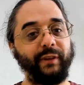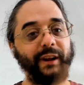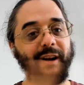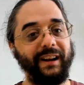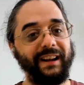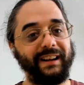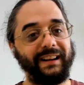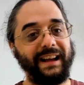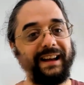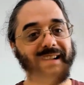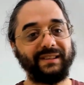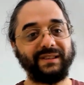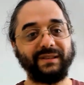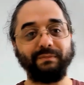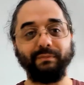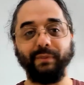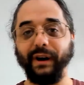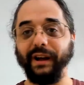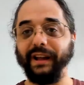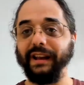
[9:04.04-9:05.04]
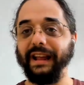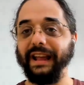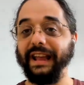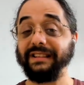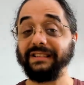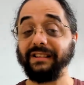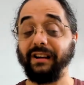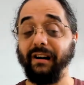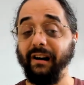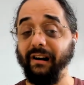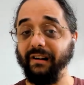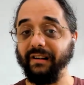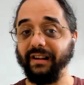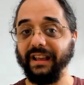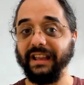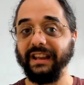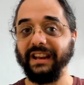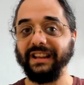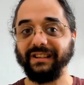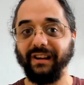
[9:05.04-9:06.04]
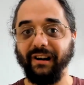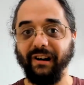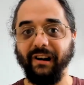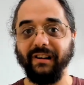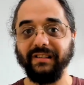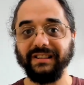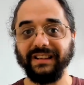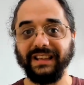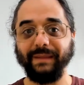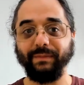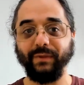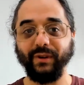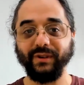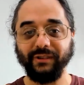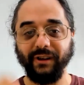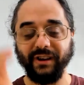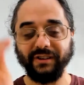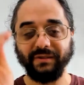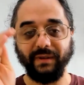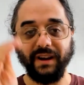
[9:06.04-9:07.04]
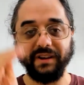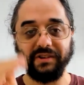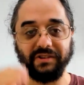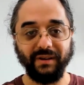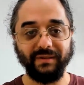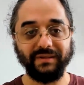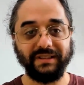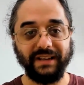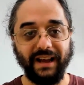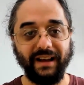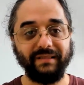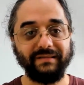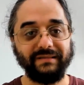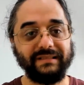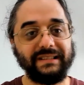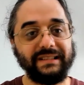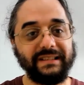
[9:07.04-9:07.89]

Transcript: fear index, but it's hard. It is hard to keep those loss ratios down.